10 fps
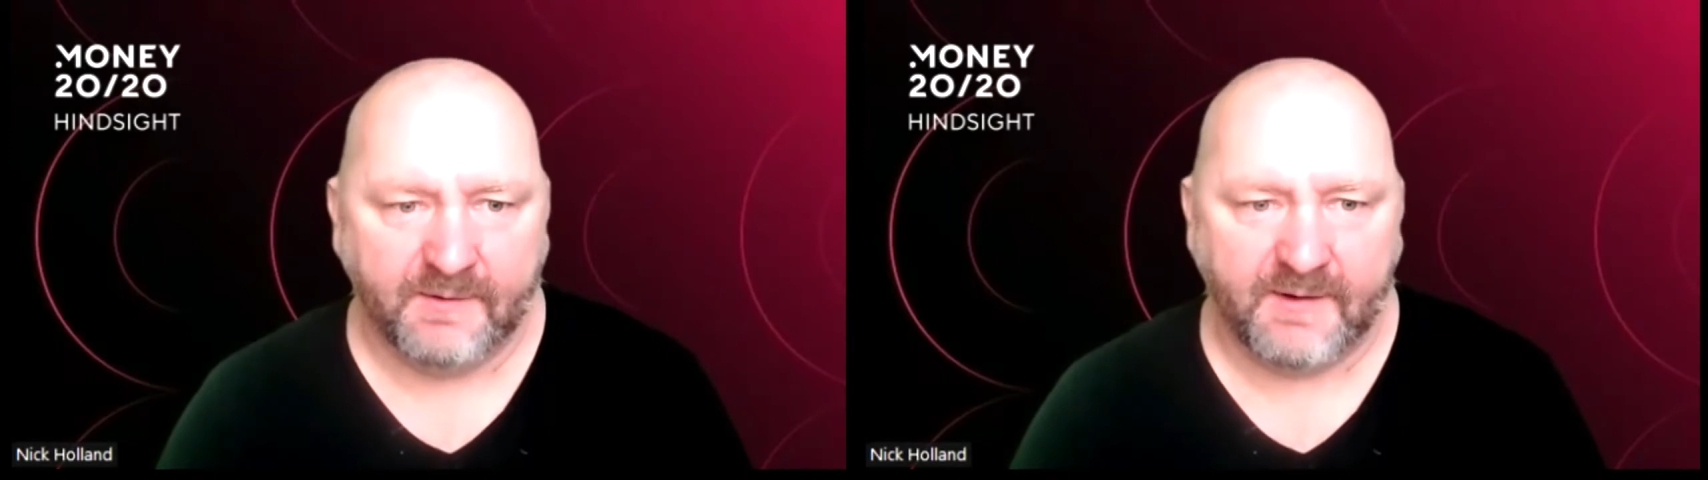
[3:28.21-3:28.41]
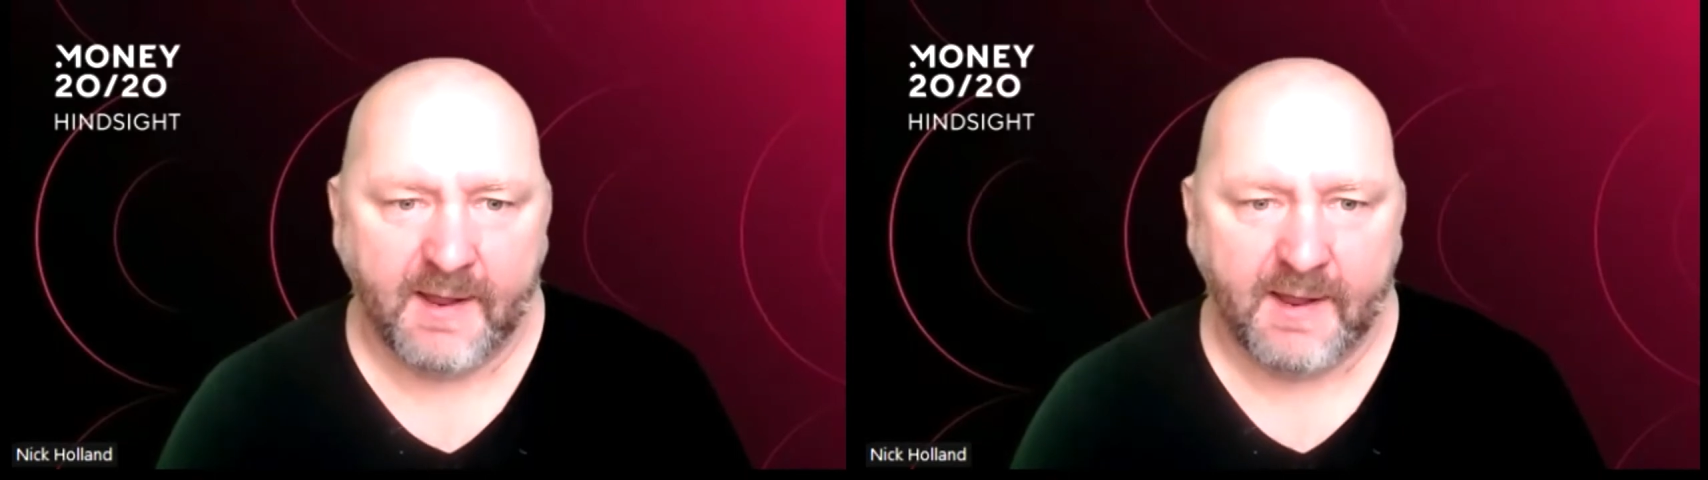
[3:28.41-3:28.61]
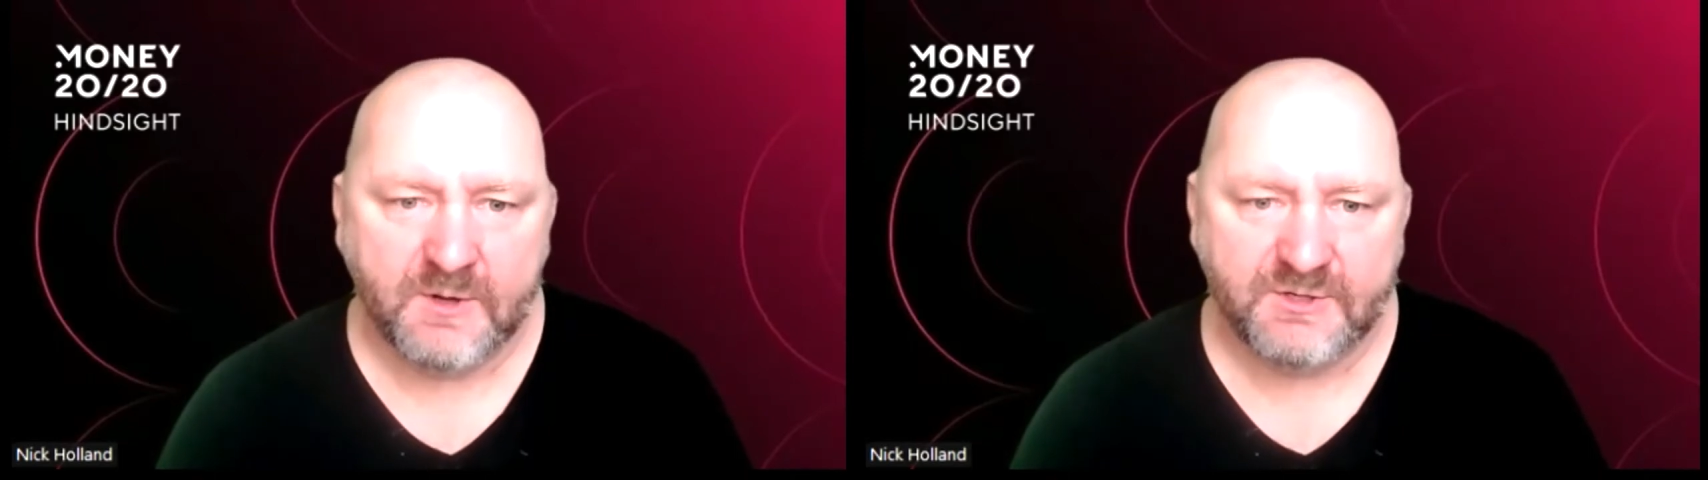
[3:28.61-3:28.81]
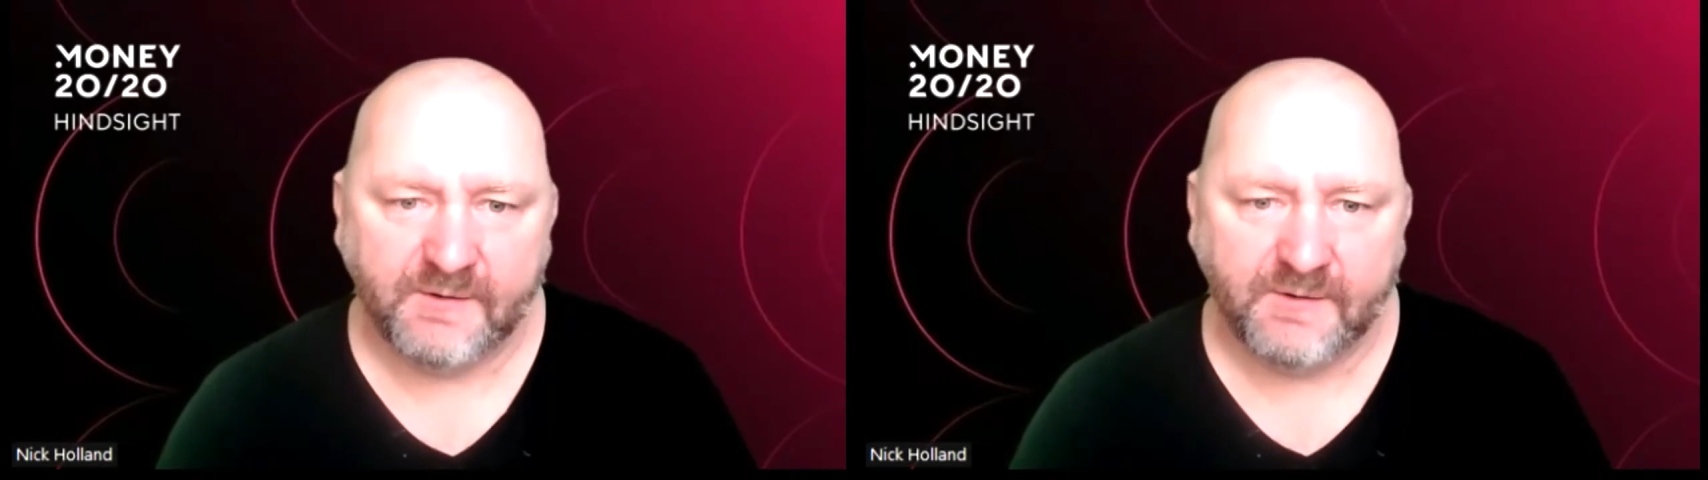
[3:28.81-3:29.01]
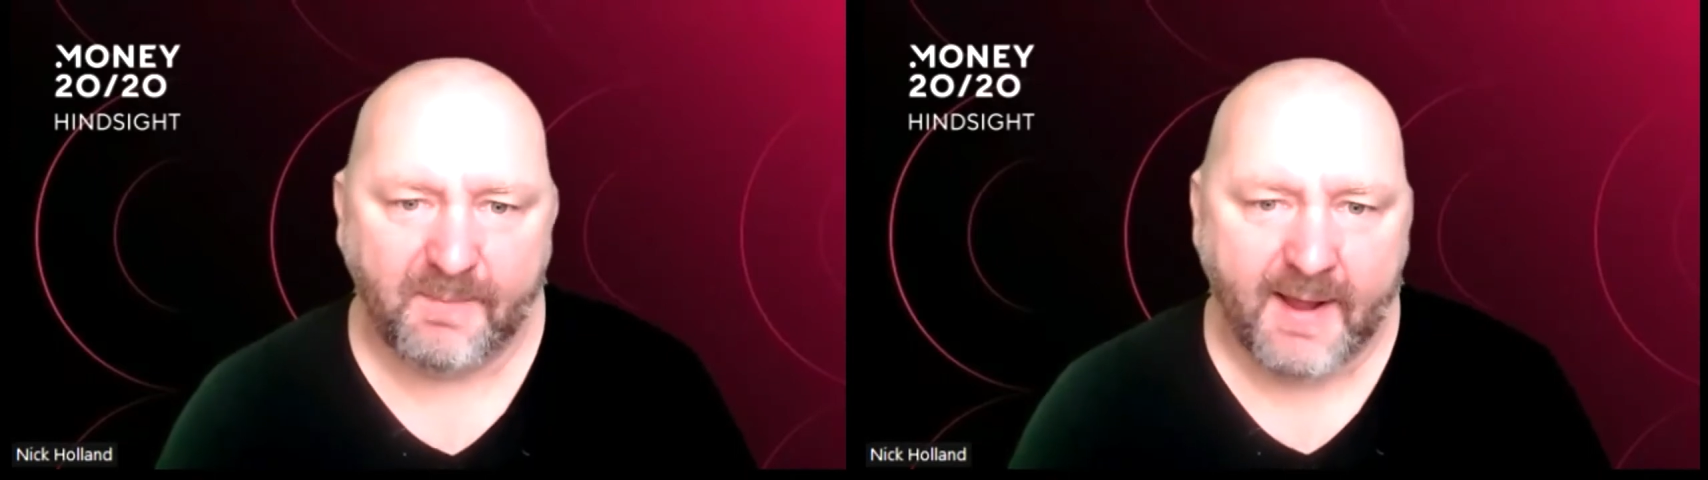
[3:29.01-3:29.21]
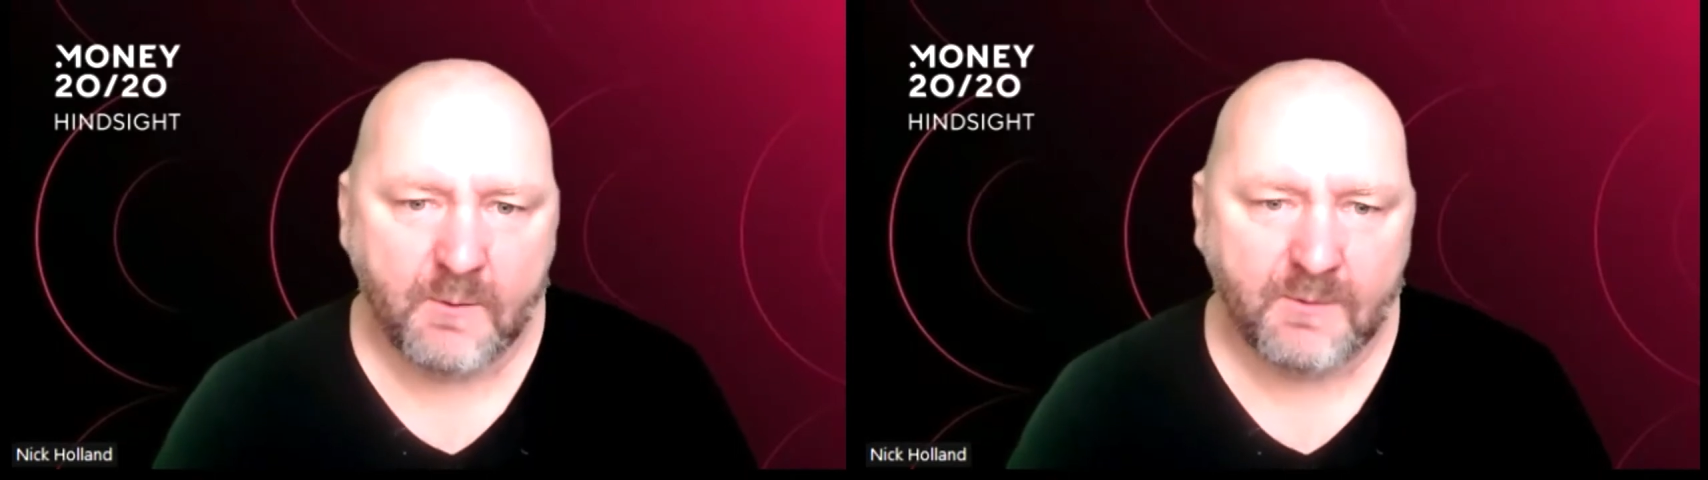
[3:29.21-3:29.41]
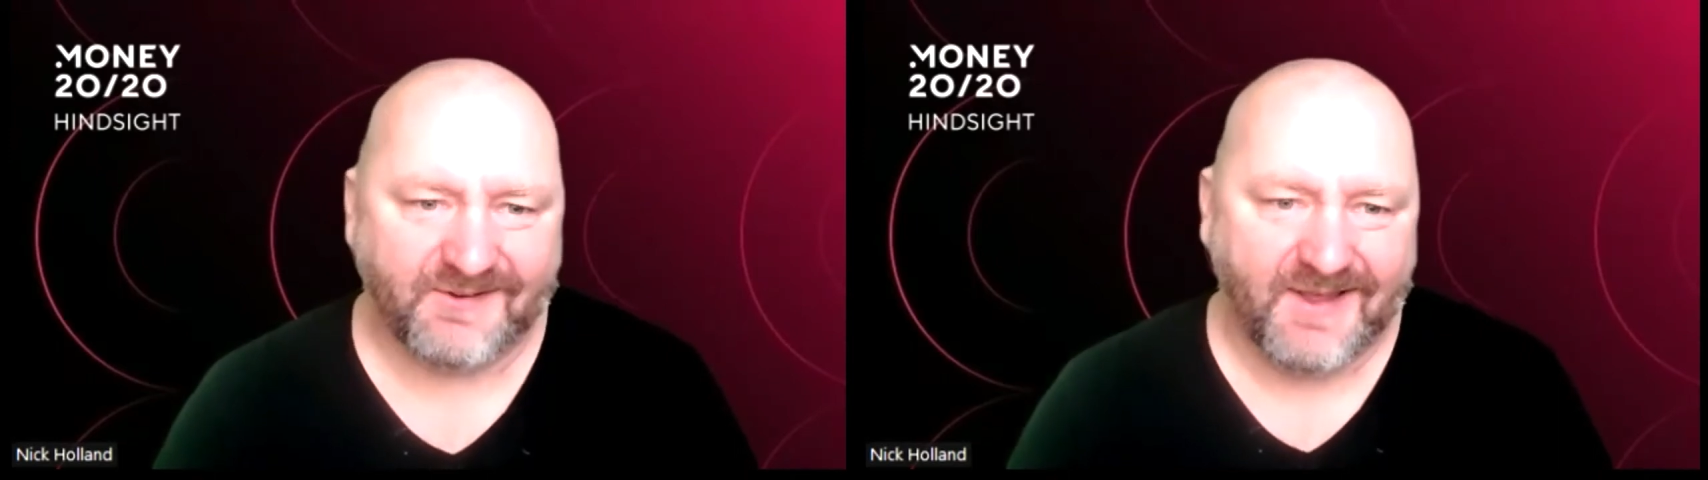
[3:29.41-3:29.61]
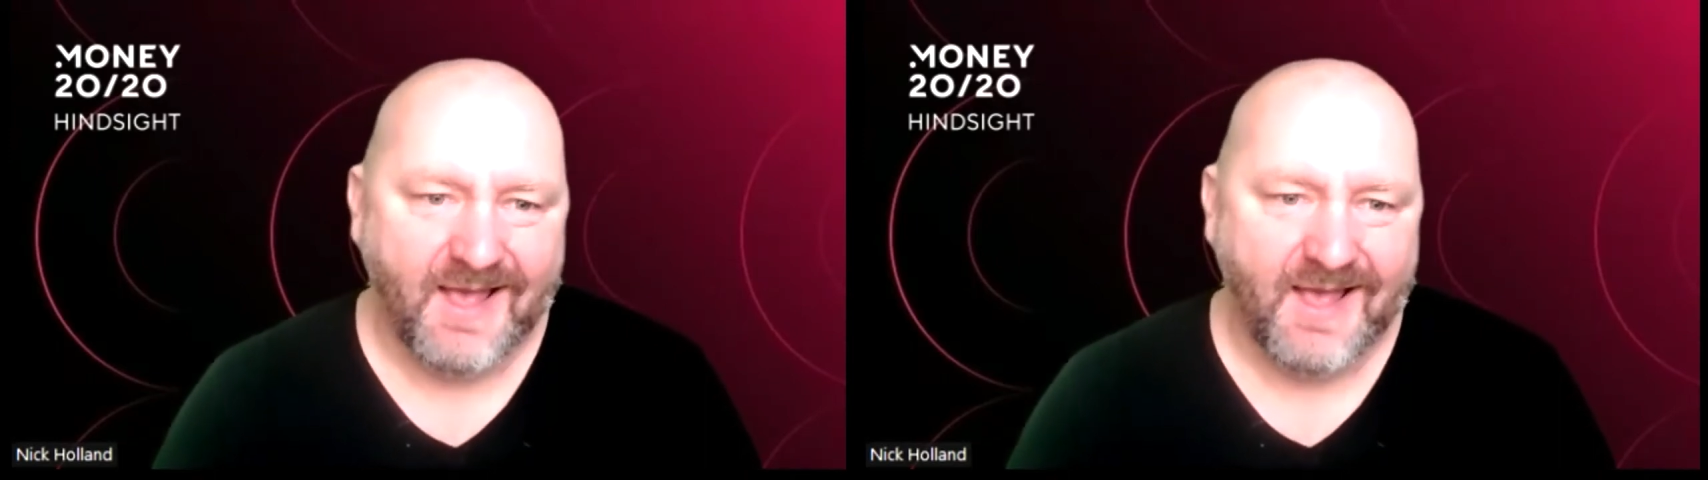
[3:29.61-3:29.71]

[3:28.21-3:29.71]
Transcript: other day, which is about